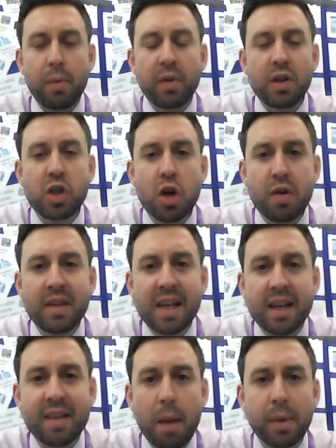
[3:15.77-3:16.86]
During the
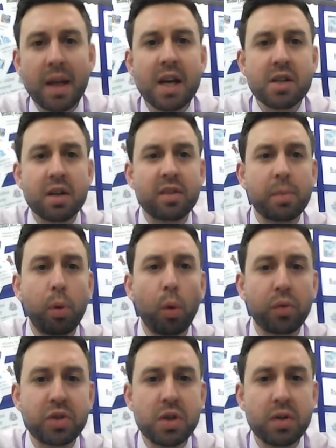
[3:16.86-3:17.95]
examination, I
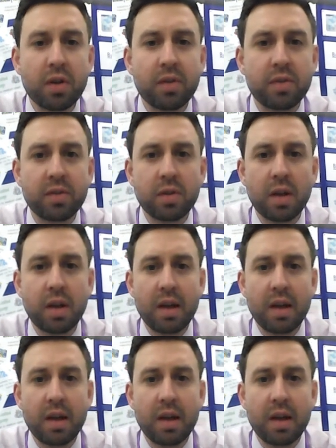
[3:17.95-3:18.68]
support students